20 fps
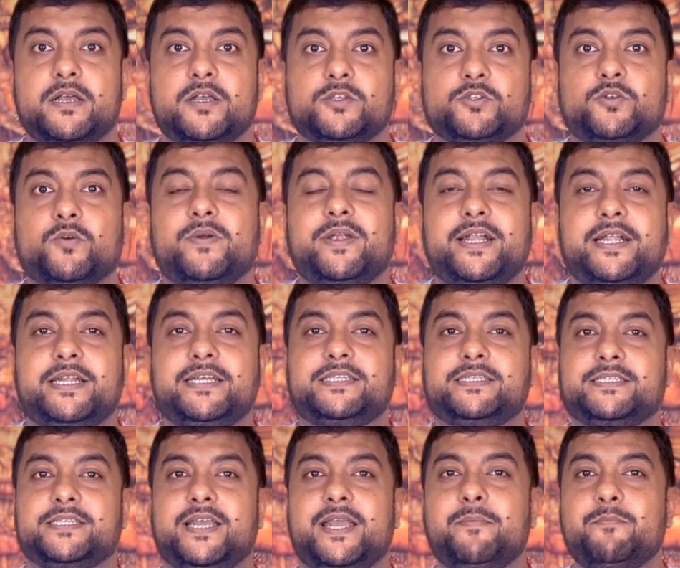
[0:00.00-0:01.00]
So it
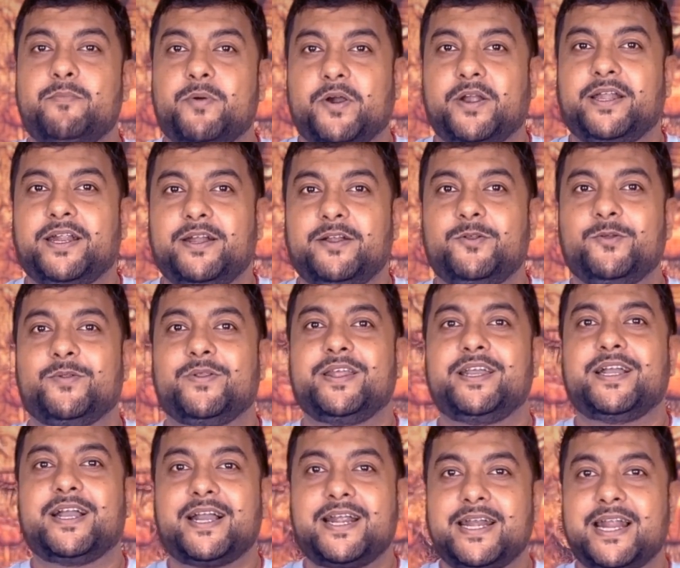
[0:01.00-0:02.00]
is important to
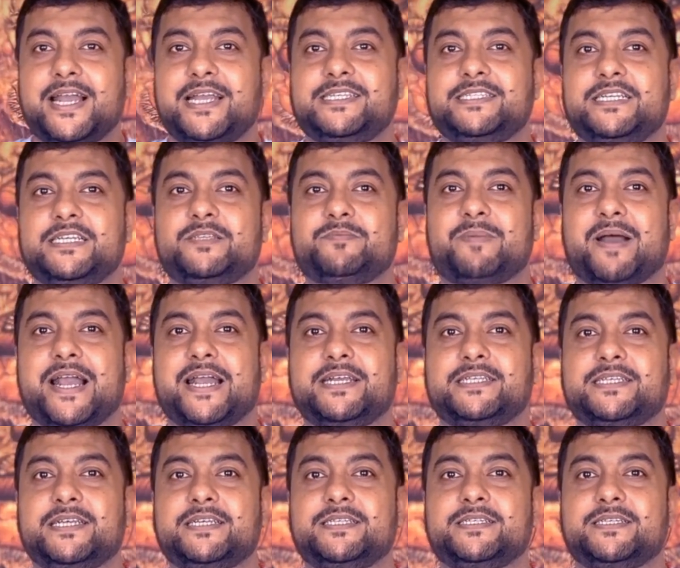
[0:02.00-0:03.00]
recognize these
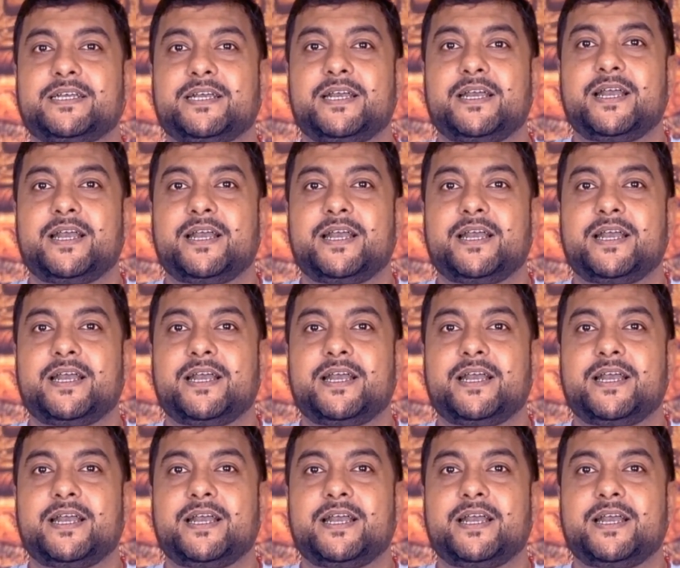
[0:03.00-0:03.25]
biases